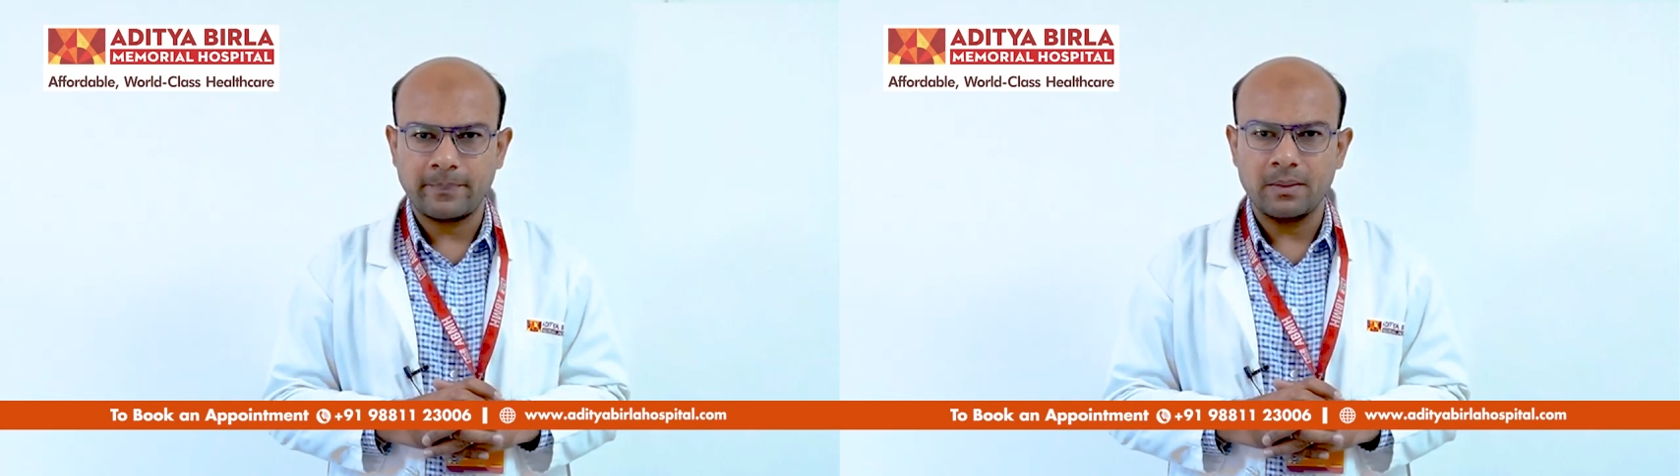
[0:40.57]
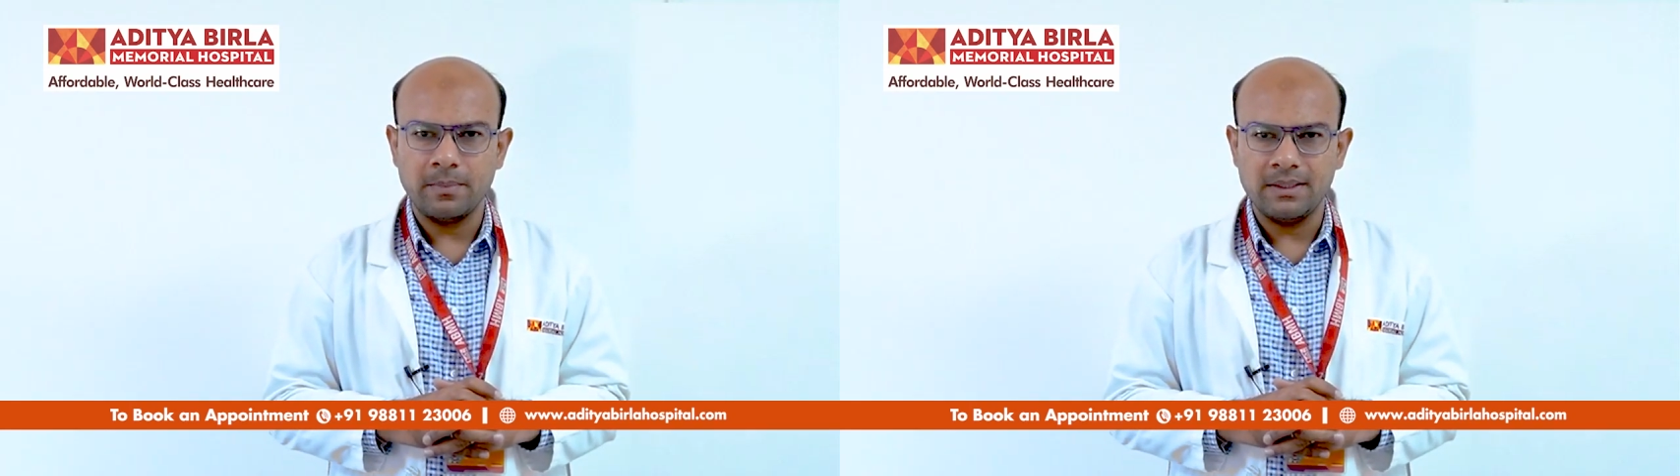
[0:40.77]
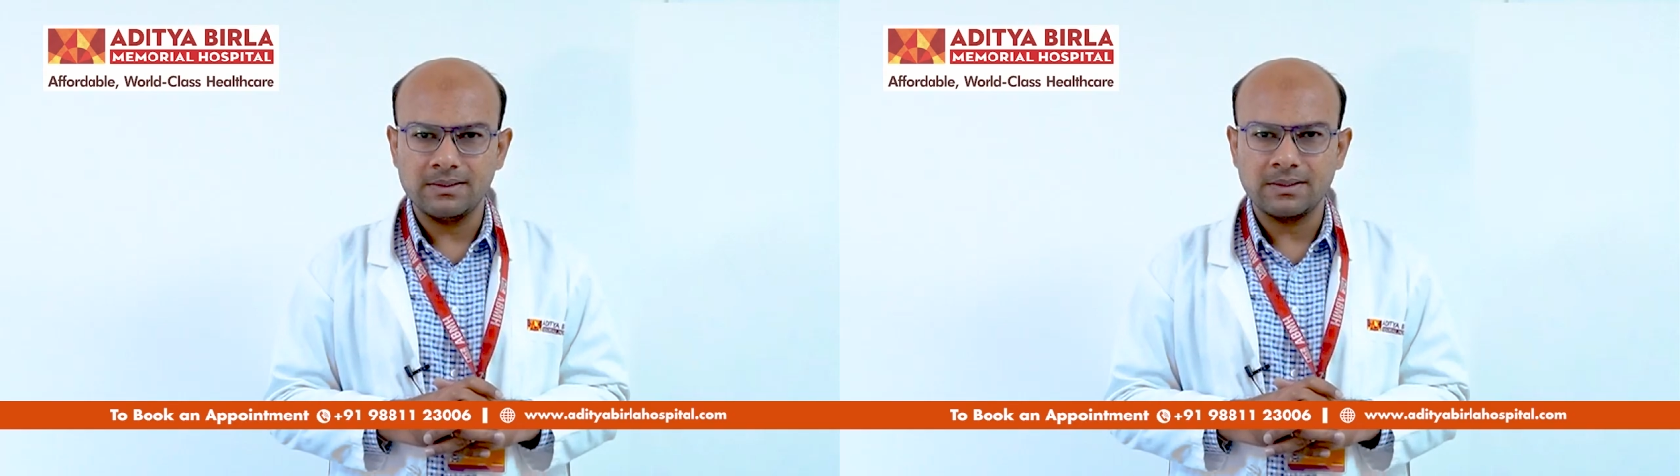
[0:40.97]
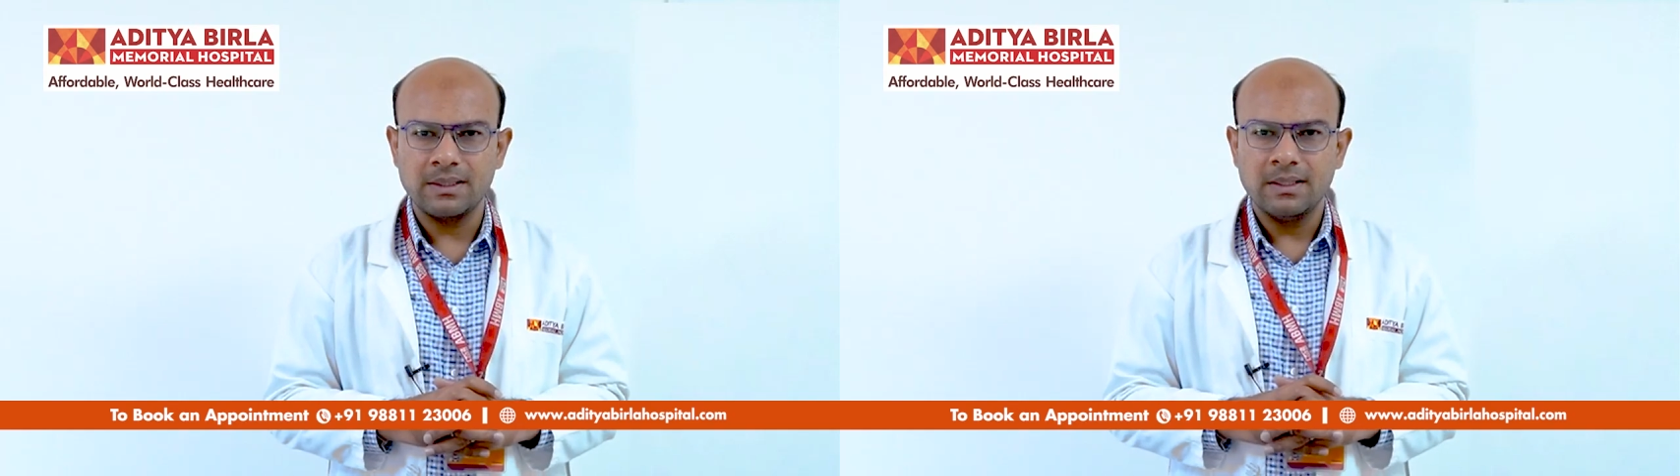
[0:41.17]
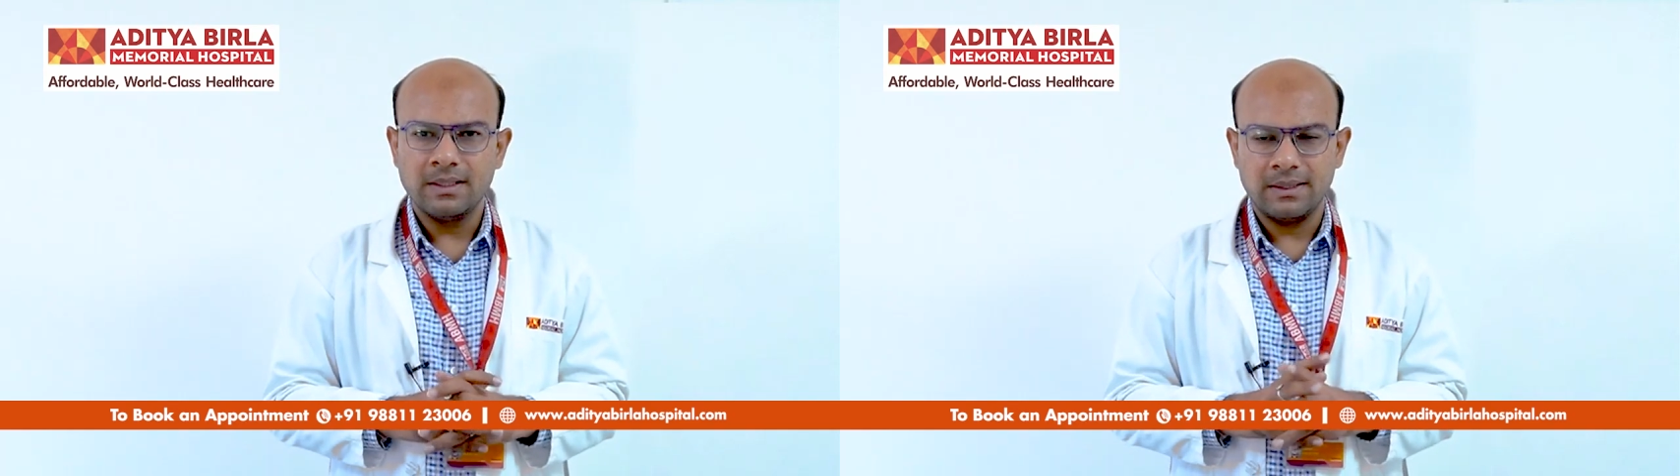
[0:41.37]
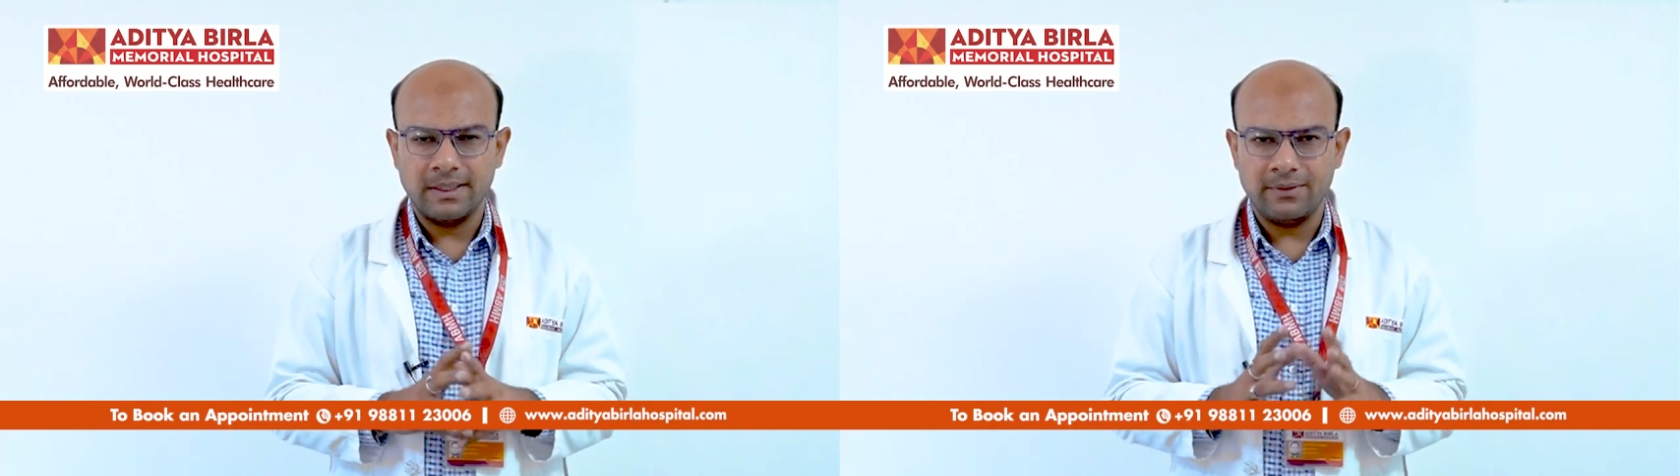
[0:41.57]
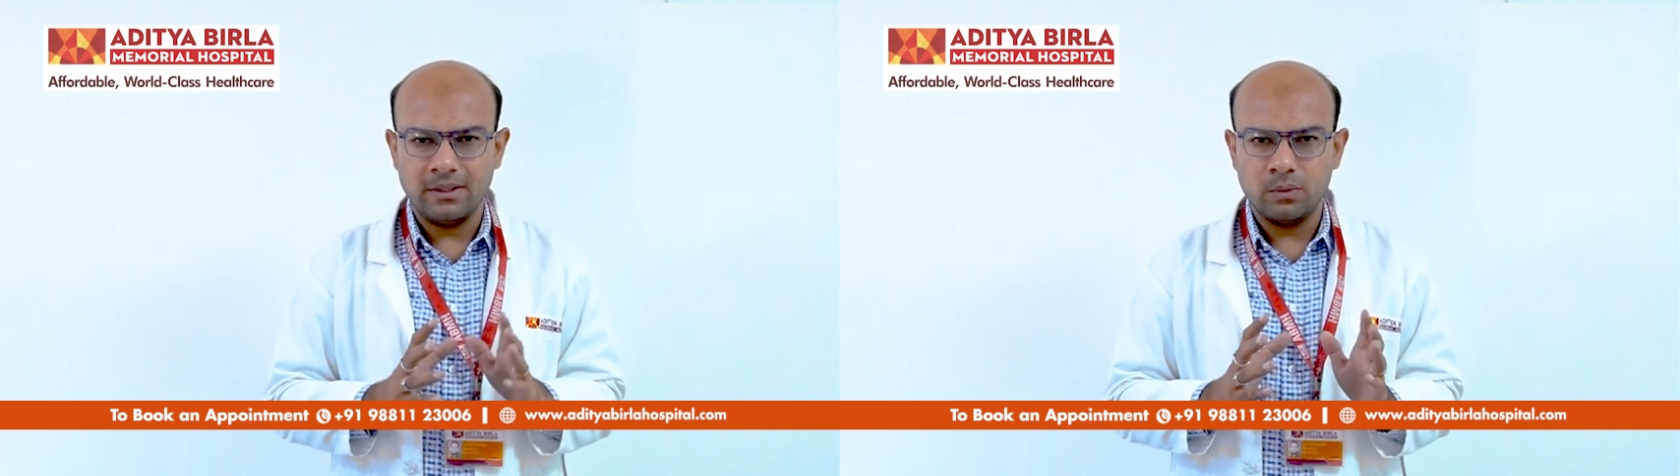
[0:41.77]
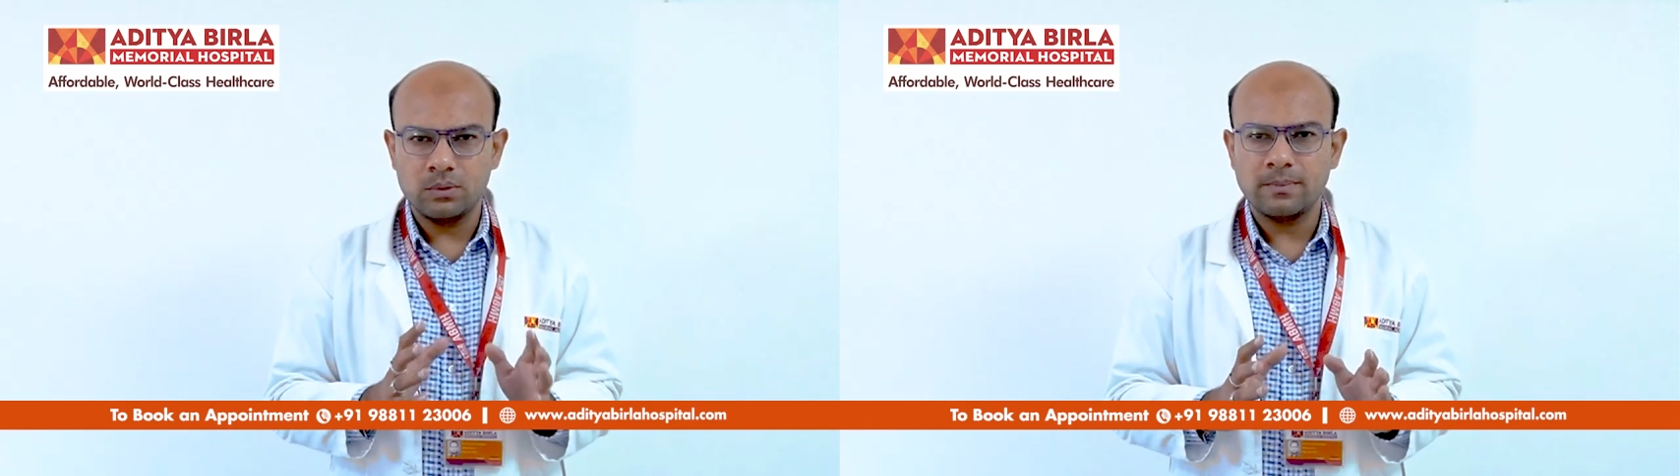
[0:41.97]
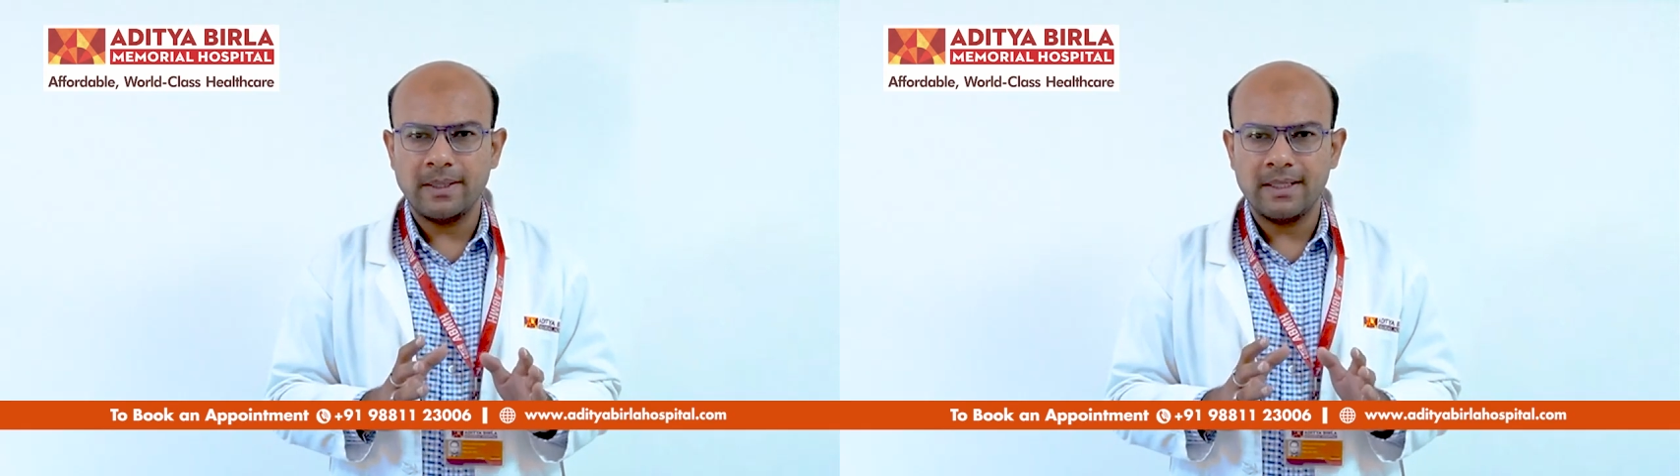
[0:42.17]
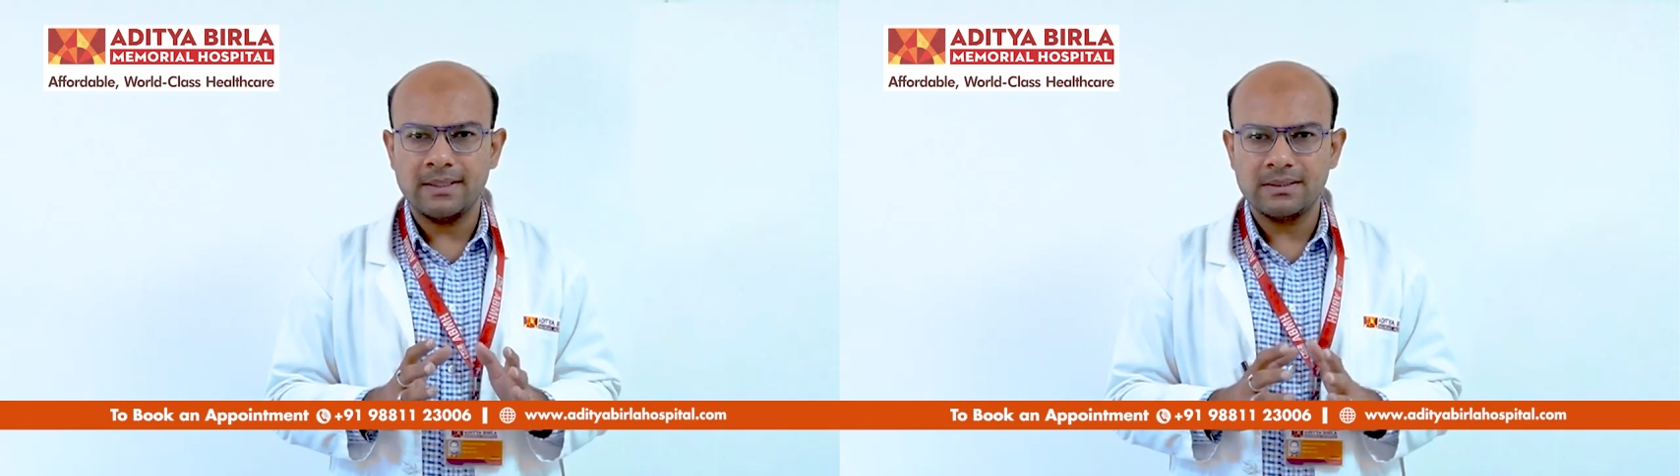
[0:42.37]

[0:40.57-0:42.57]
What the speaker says: means they will lose balance,